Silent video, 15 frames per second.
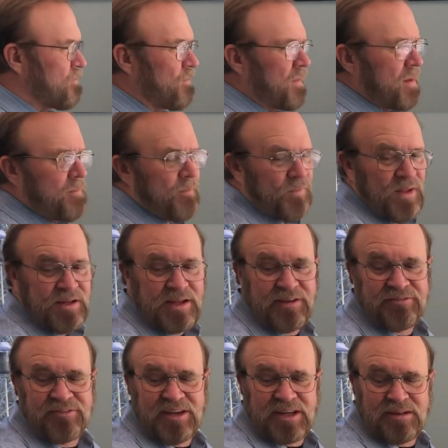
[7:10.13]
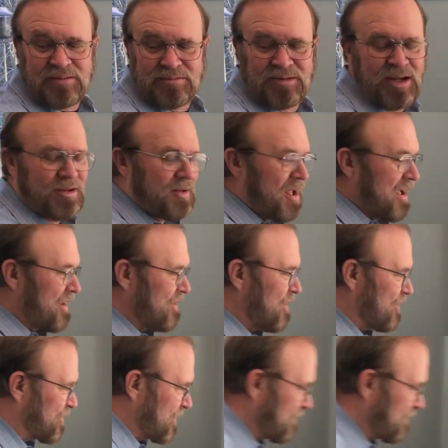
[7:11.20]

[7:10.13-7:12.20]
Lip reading: It may fit, unlike those.